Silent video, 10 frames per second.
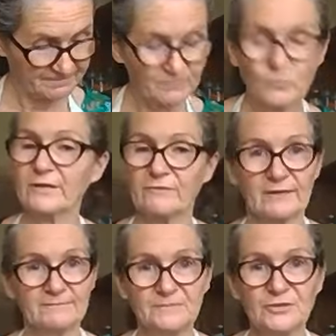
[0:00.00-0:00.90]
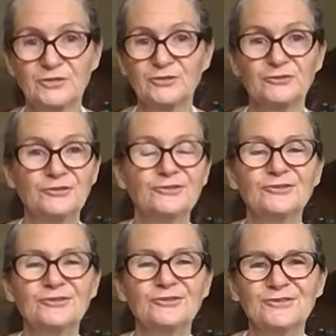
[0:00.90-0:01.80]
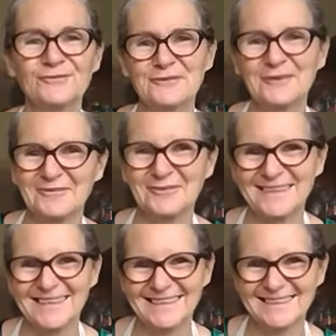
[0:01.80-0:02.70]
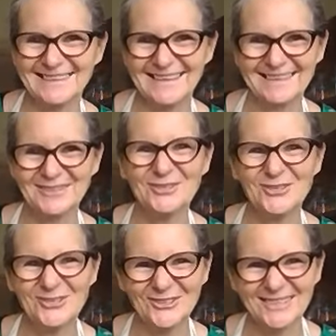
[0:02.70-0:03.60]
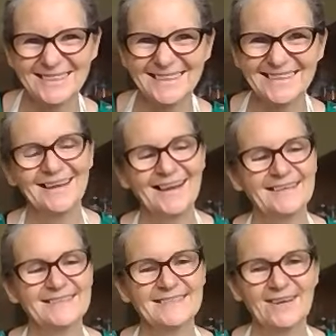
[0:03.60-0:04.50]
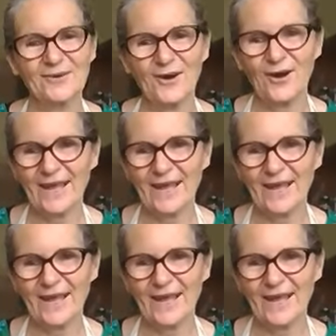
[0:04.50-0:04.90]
Whatever, you can use it for everything, and you should. So I